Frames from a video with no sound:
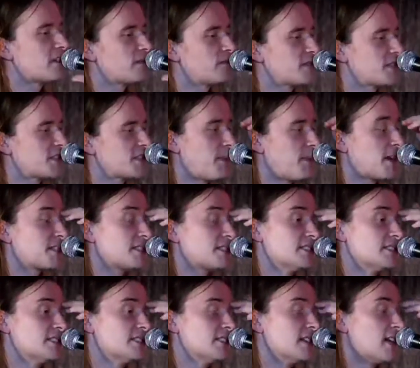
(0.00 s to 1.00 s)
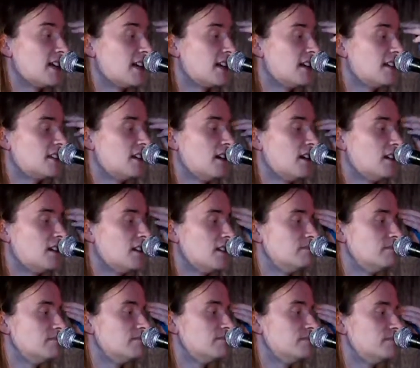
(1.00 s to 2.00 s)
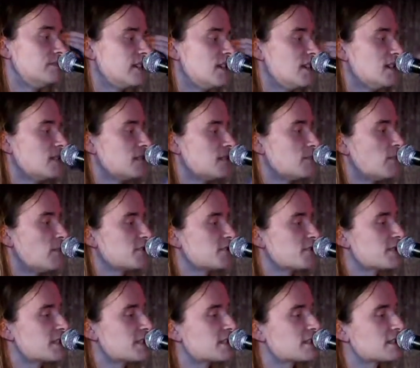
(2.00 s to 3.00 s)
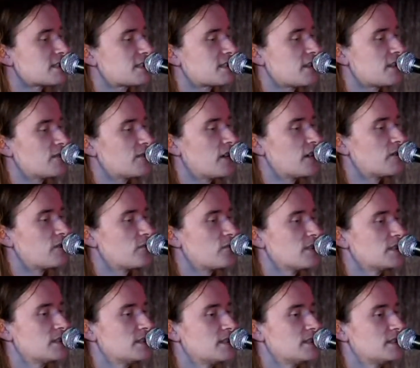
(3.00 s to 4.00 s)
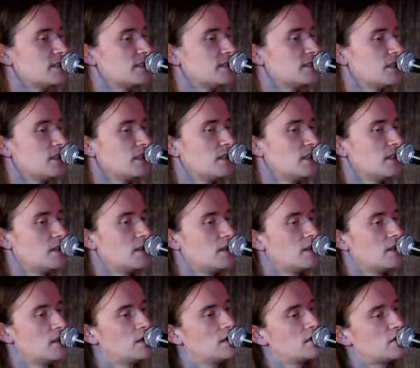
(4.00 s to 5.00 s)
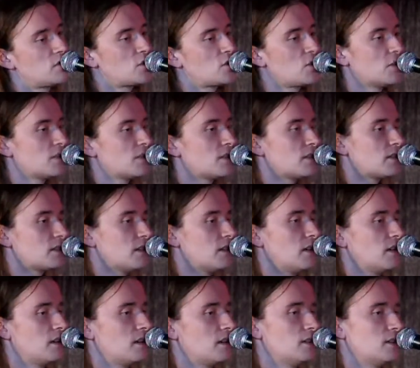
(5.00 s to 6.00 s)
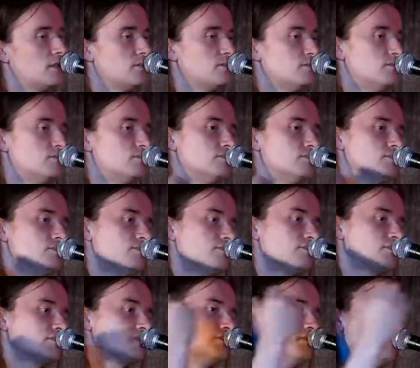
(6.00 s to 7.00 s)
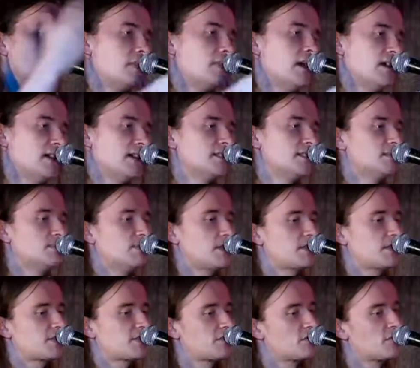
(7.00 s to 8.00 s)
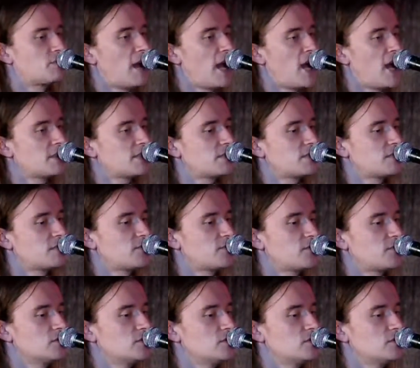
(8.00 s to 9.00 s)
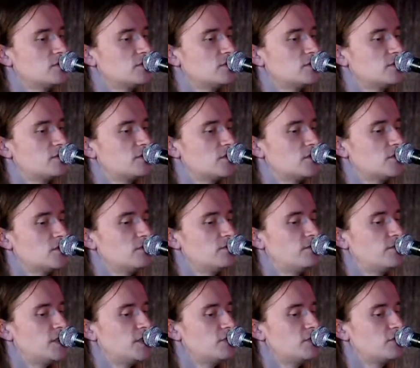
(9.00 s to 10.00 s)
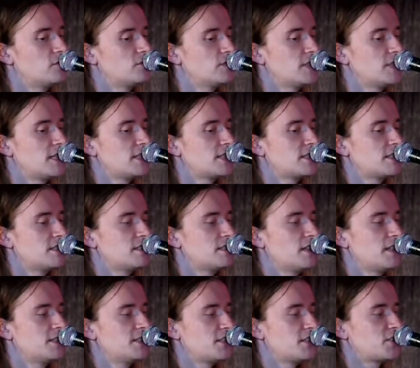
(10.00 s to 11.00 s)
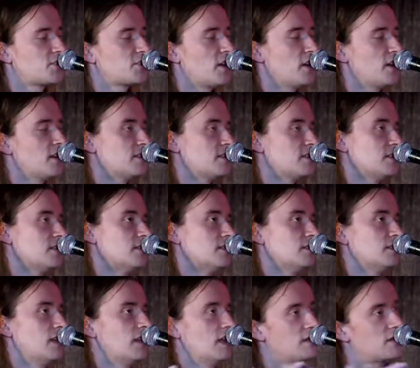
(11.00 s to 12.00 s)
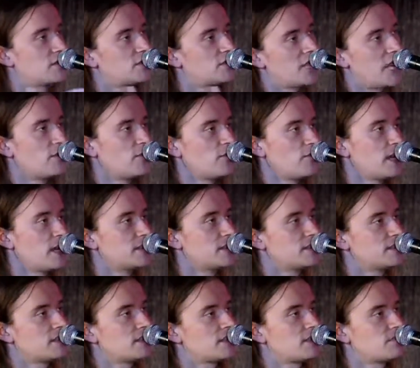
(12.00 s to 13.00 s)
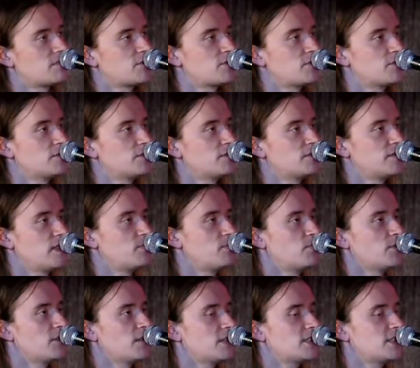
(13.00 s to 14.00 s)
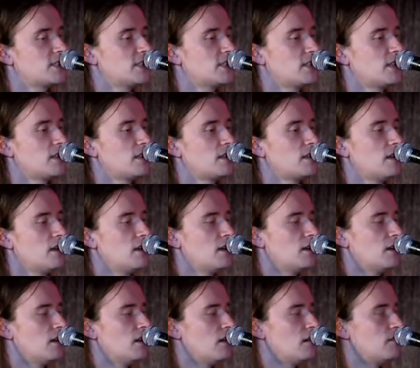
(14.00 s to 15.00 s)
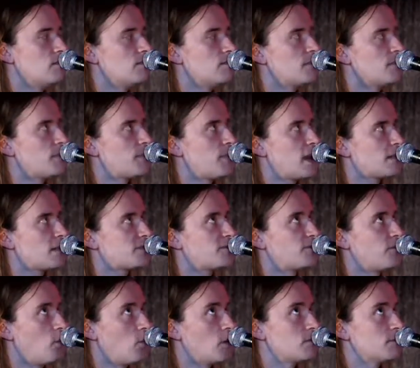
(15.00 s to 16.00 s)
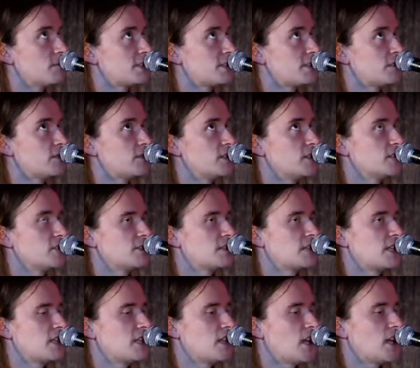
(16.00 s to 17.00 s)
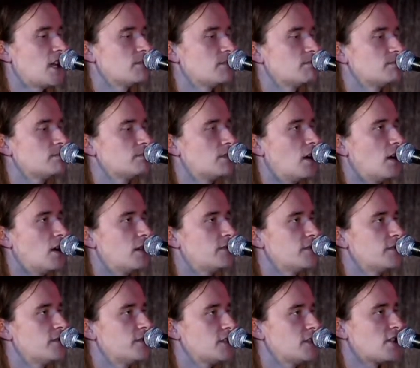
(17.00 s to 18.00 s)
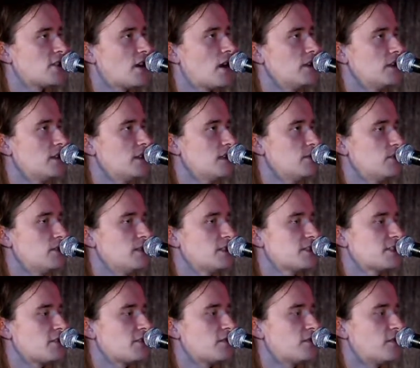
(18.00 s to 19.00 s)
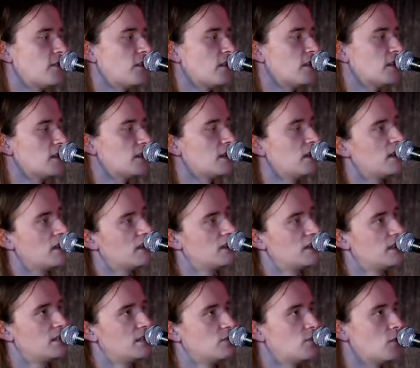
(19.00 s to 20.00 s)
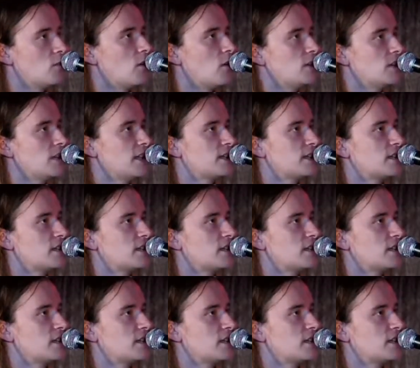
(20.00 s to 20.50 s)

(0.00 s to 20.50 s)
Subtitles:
especially. Yeah, the most recent stuff I've really took my sort of passion for video creation and just tried to like channel that into some sort of like production. And the past 4 music videos that came off of the John EP so far were all like